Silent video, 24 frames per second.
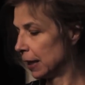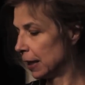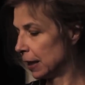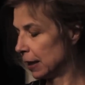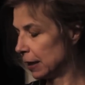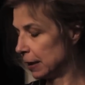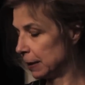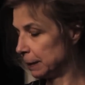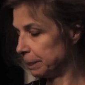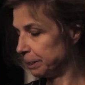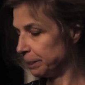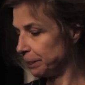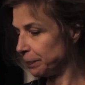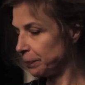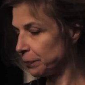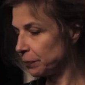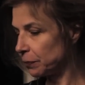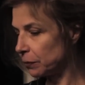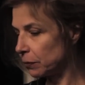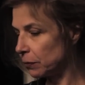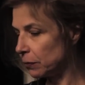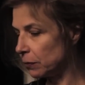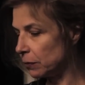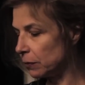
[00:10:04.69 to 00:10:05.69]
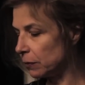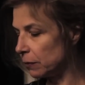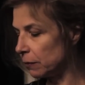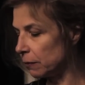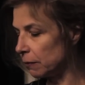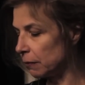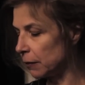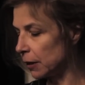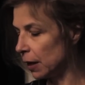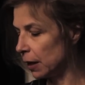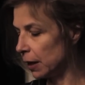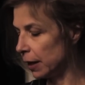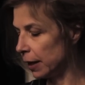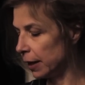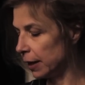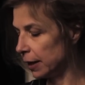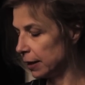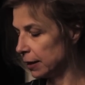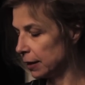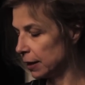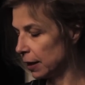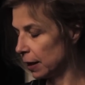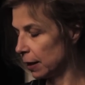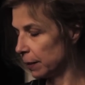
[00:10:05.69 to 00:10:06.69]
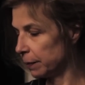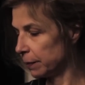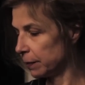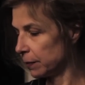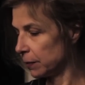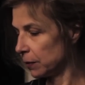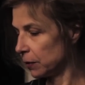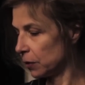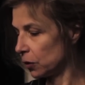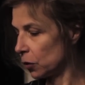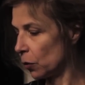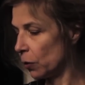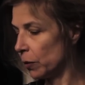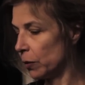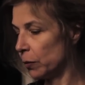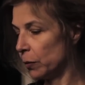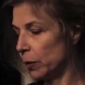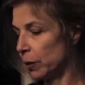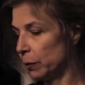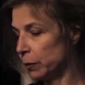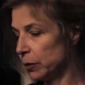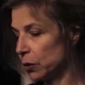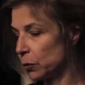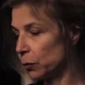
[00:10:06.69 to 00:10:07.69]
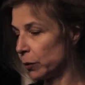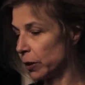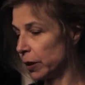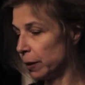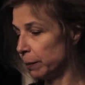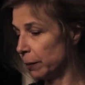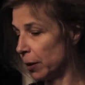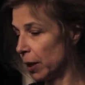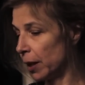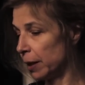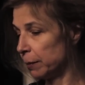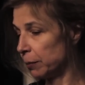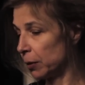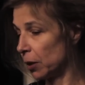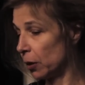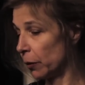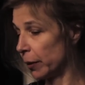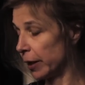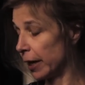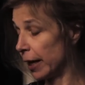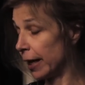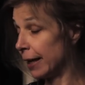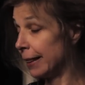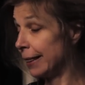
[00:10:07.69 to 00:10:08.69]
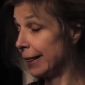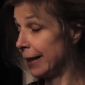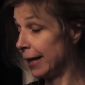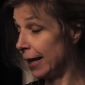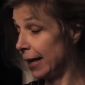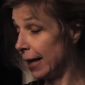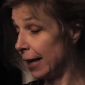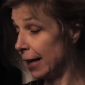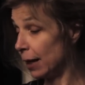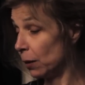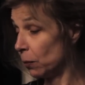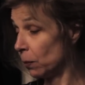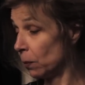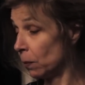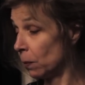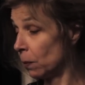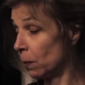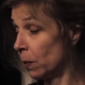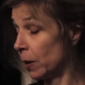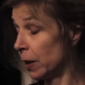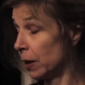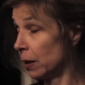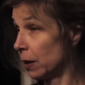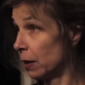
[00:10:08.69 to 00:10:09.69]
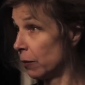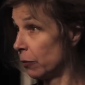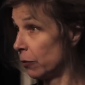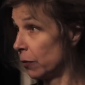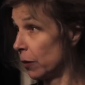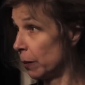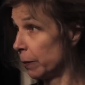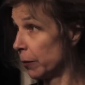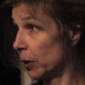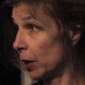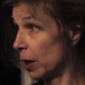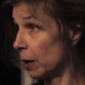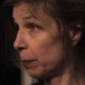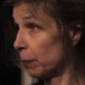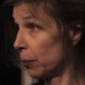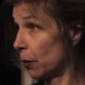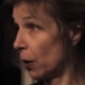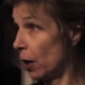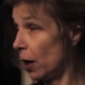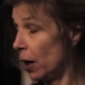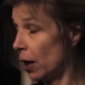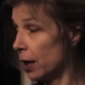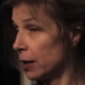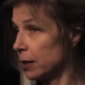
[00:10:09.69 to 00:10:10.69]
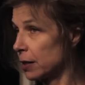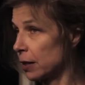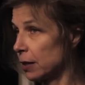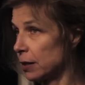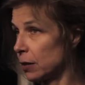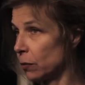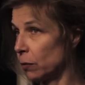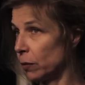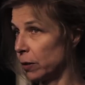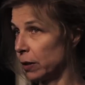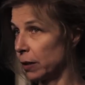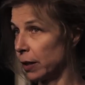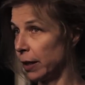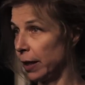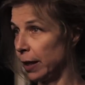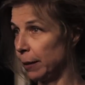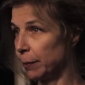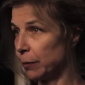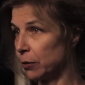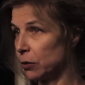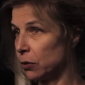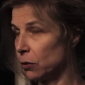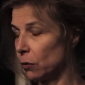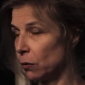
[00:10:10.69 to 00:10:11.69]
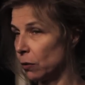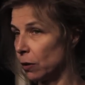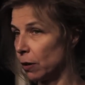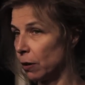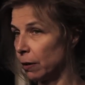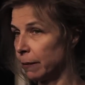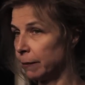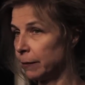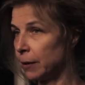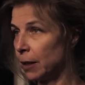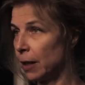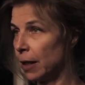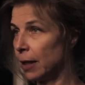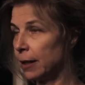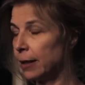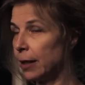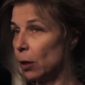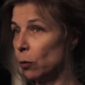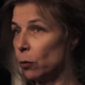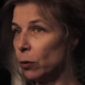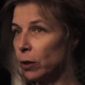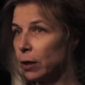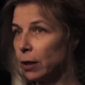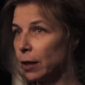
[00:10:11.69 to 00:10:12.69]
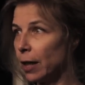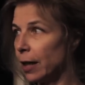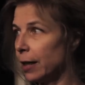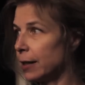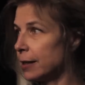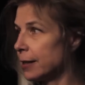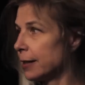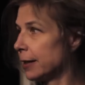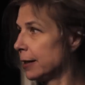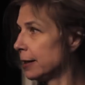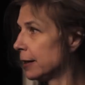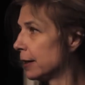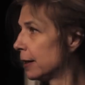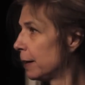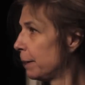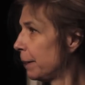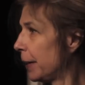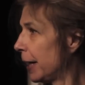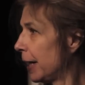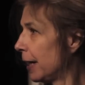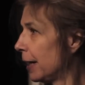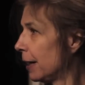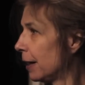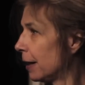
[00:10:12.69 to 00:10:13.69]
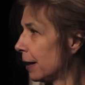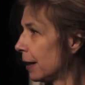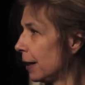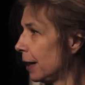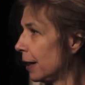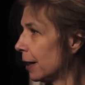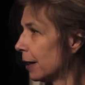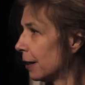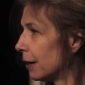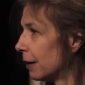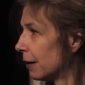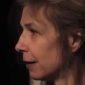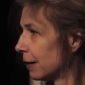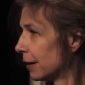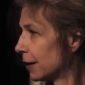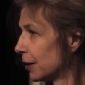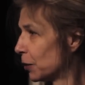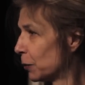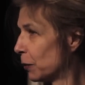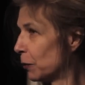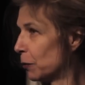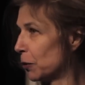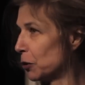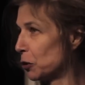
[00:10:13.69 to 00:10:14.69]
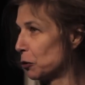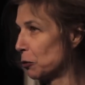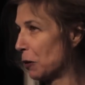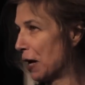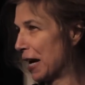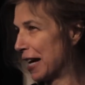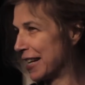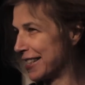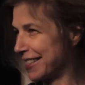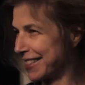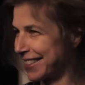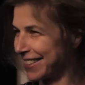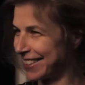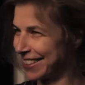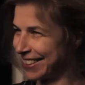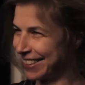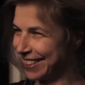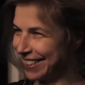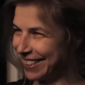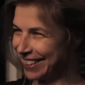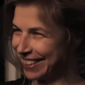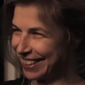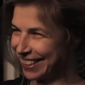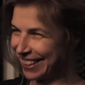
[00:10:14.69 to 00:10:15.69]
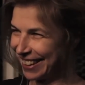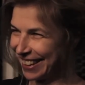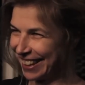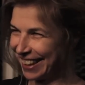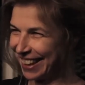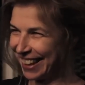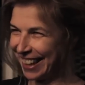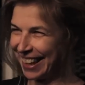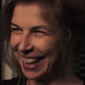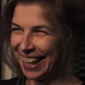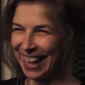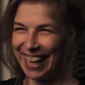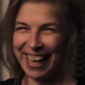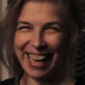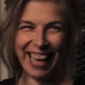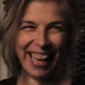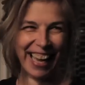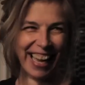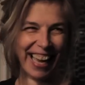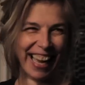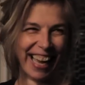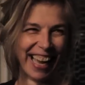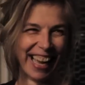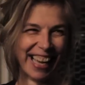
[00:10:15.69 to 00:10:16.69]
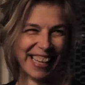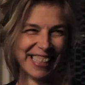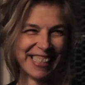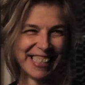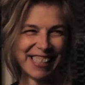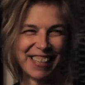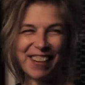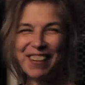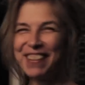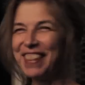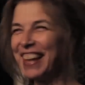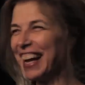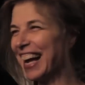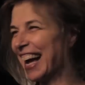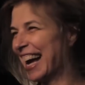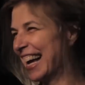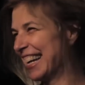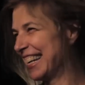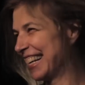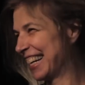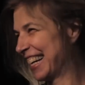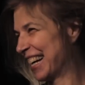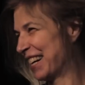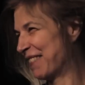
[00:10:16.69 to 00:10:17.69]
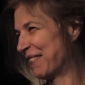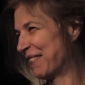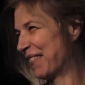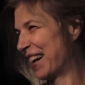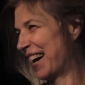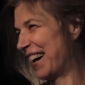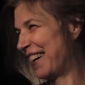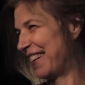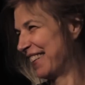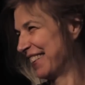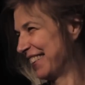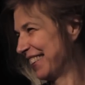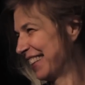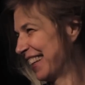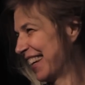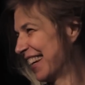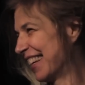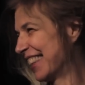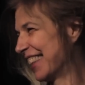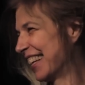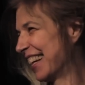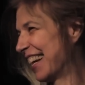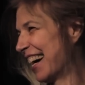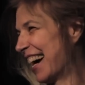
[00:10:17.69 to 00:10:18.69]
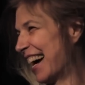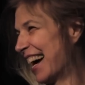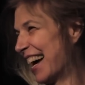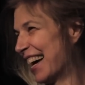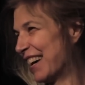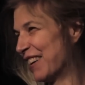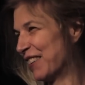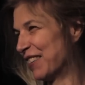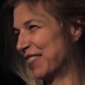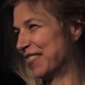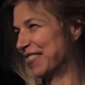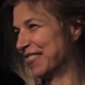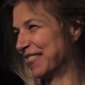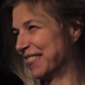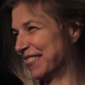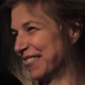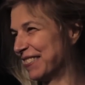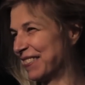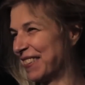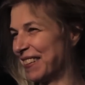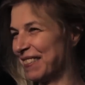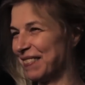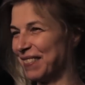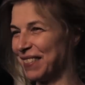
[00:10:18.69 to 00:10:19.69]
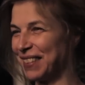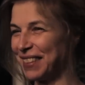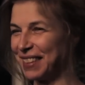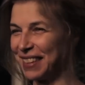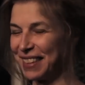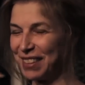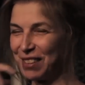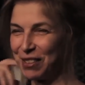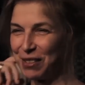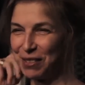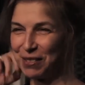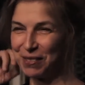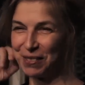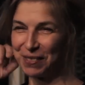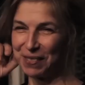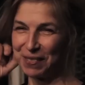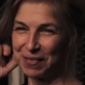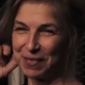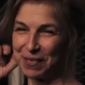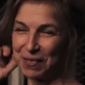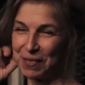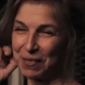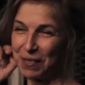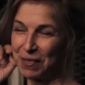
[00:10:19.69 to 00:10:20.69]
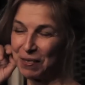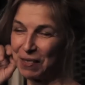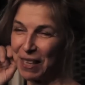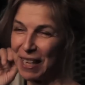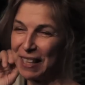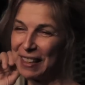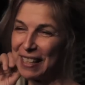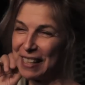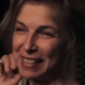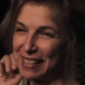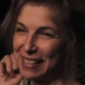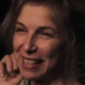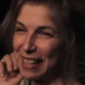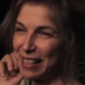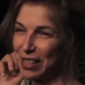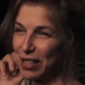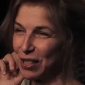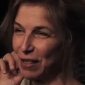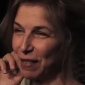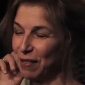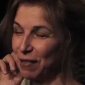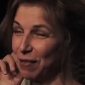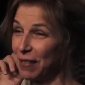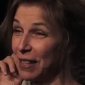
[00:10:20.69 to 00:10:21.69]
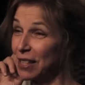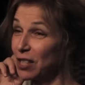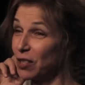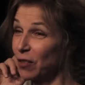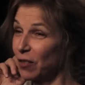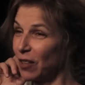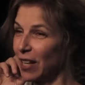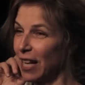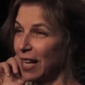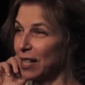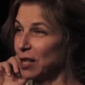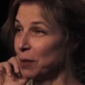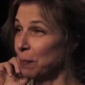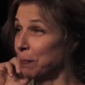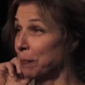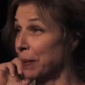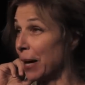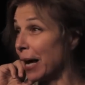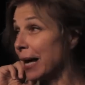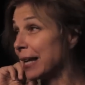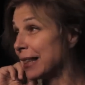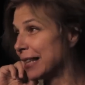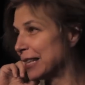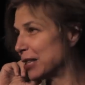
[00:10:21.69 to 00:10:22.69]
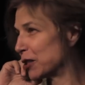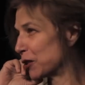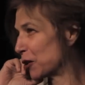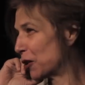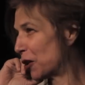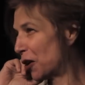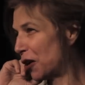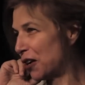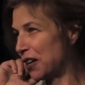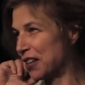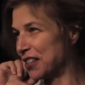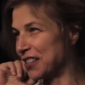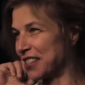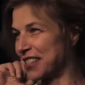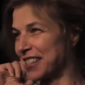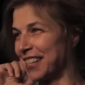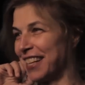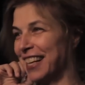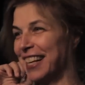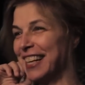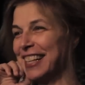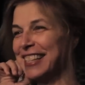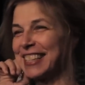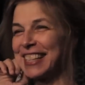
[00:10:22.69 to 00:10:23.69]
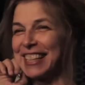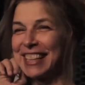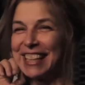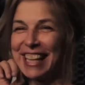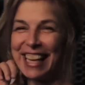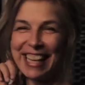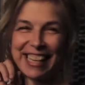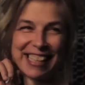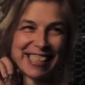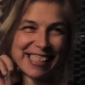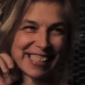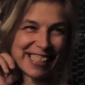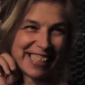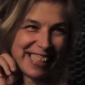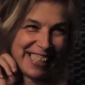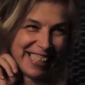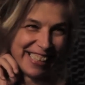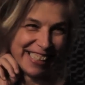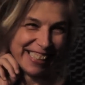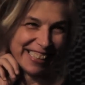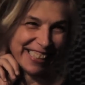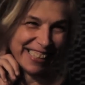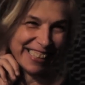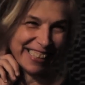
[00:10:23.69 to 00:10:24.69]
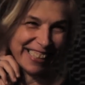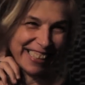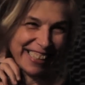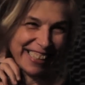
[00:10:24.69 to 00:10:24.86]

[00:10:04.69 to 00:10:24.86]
Um, and um, so it, it, was really mind blowing. And then when the film got a prize because it won the Caméra d'Or, yeah. they wouldn't let us into the main theater because we weren't dressed. no. And so they had to come out. the guy who from who ran that section of the festival had to beg these guards to let us in.